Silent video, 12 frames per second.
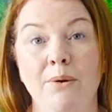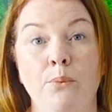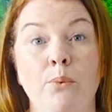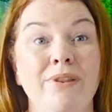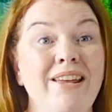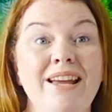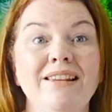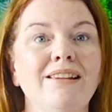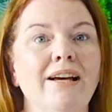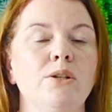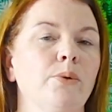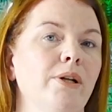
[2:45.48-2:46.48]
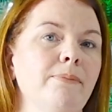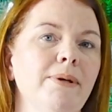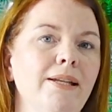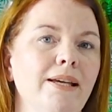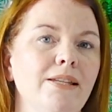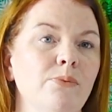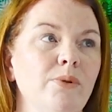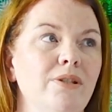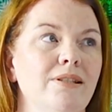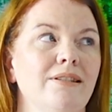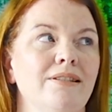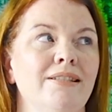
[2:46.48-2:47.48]
within like 20 minutes, which
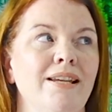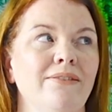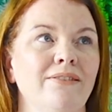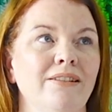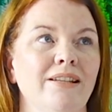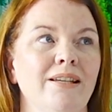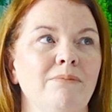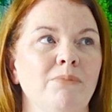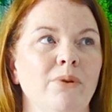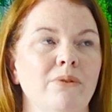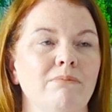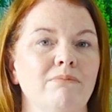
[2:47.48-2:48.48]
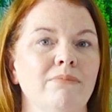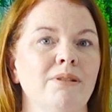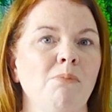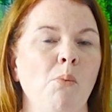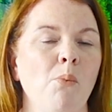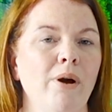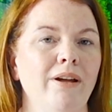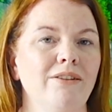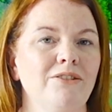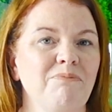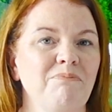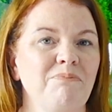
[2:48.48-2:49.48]
is definitely more than minimum wage.